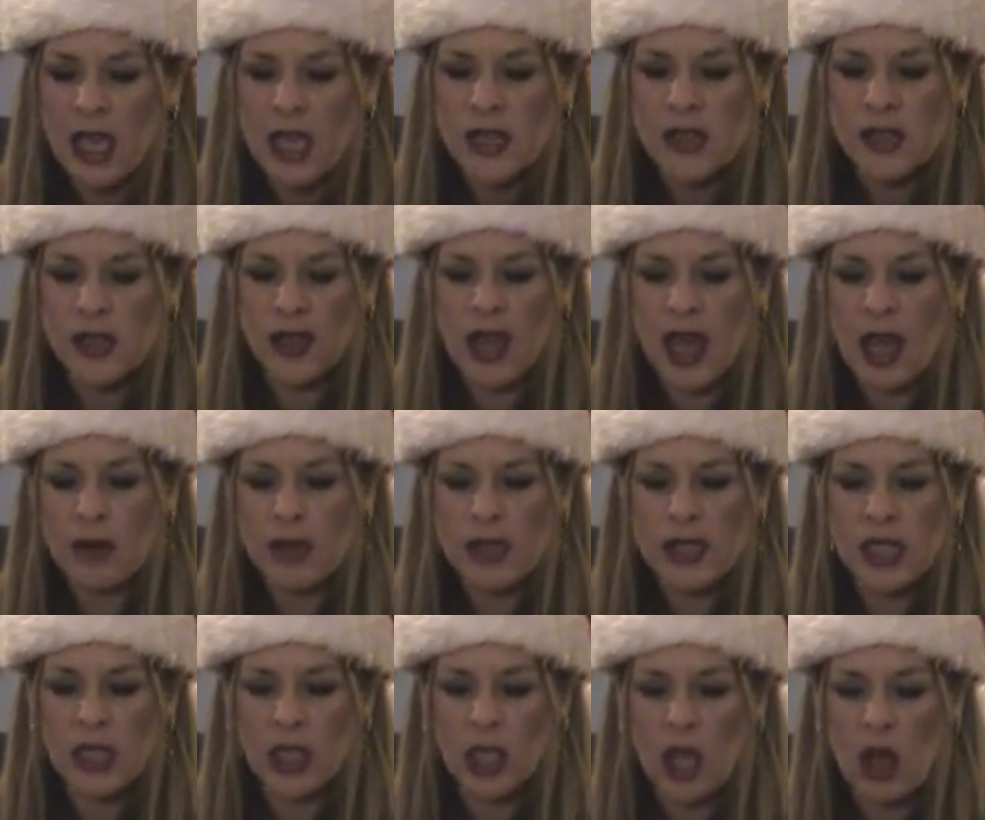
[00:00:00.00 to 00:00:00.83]
So that
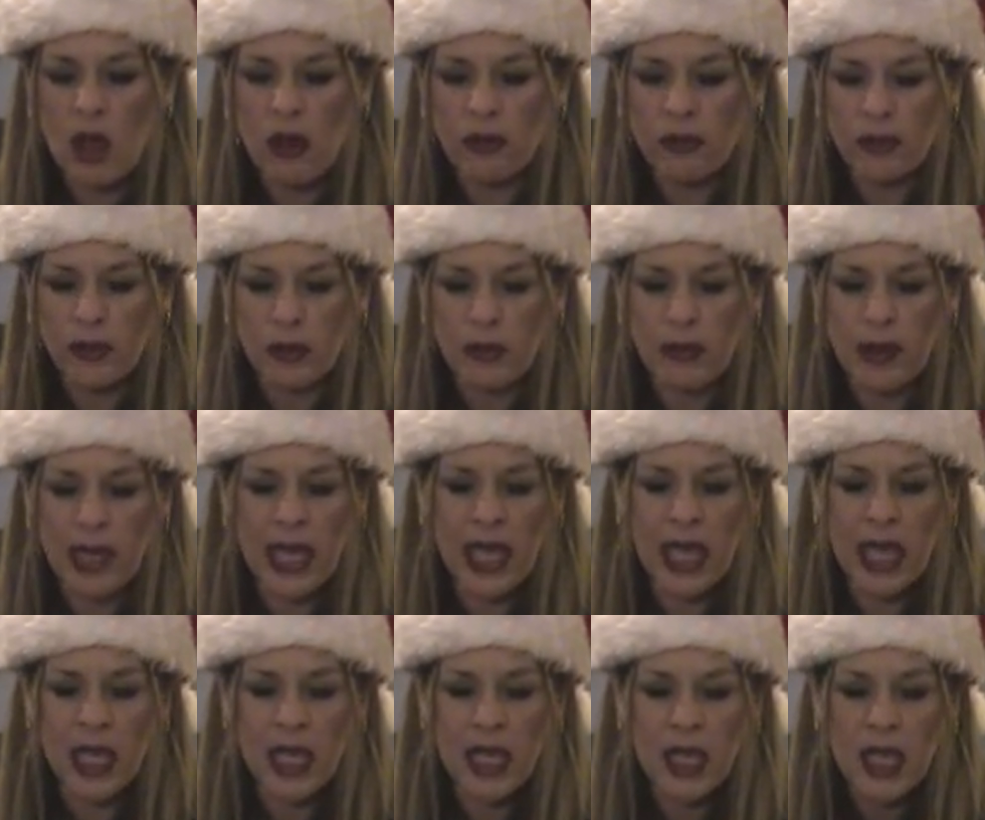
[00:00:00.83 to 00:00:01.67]
was a low for
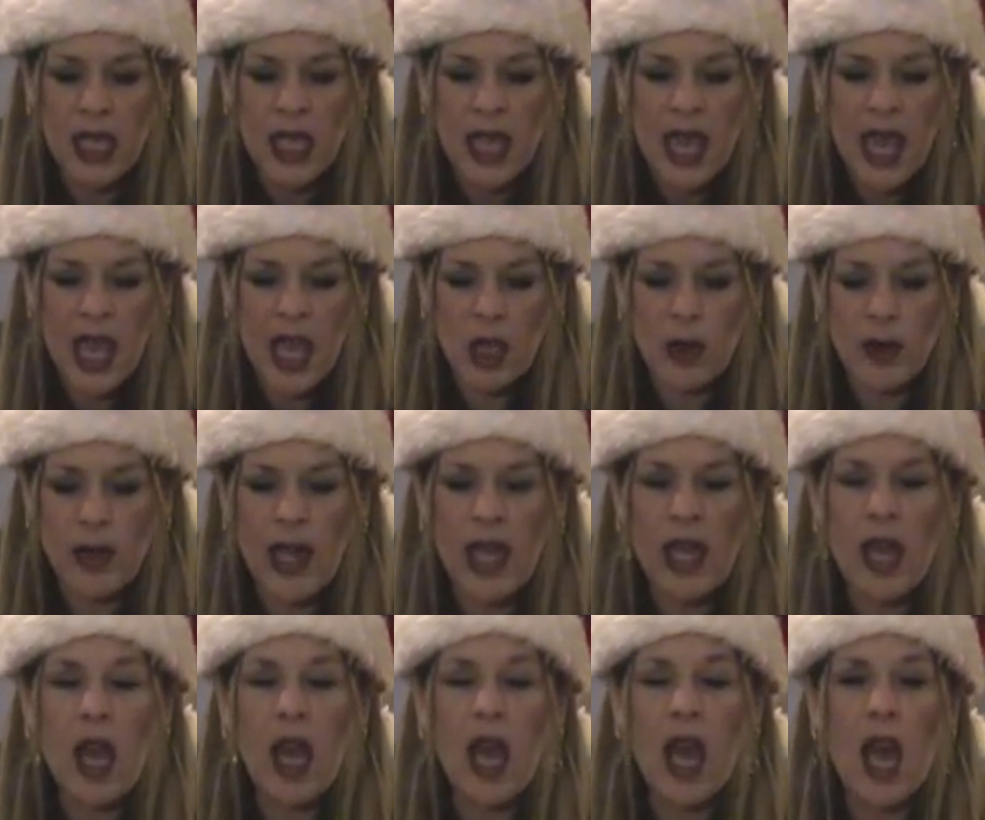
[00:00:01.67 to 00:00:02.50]
me.
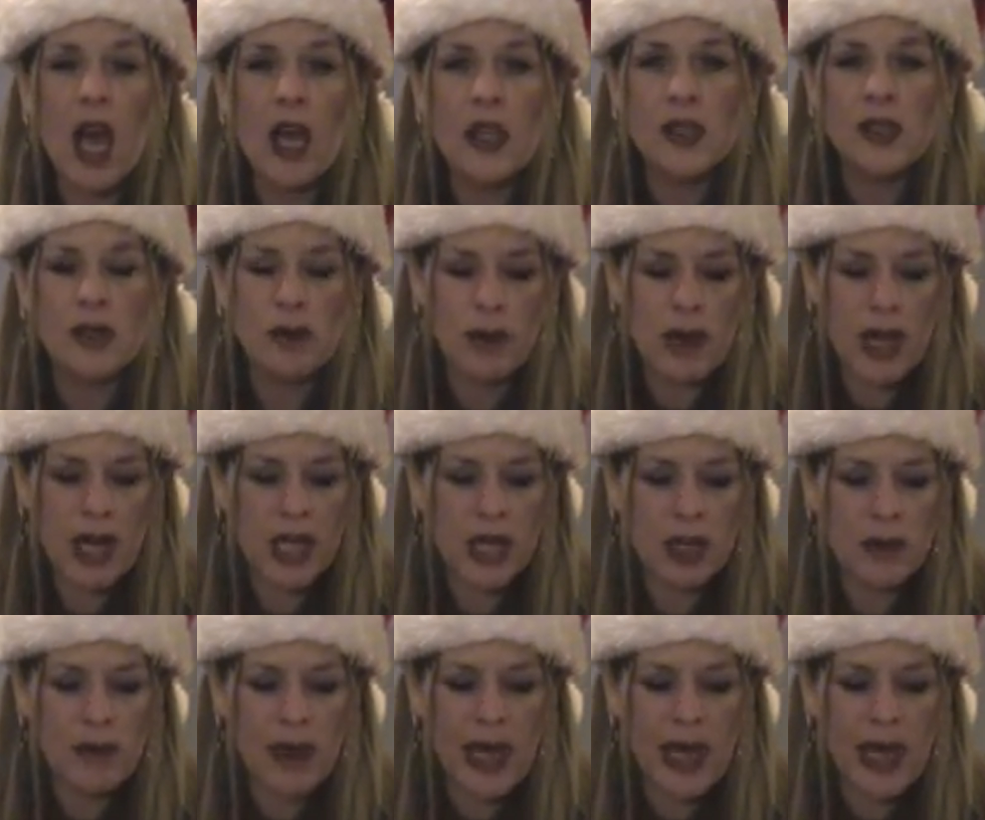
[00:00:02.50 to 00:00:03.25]
Anyway, I also wanted to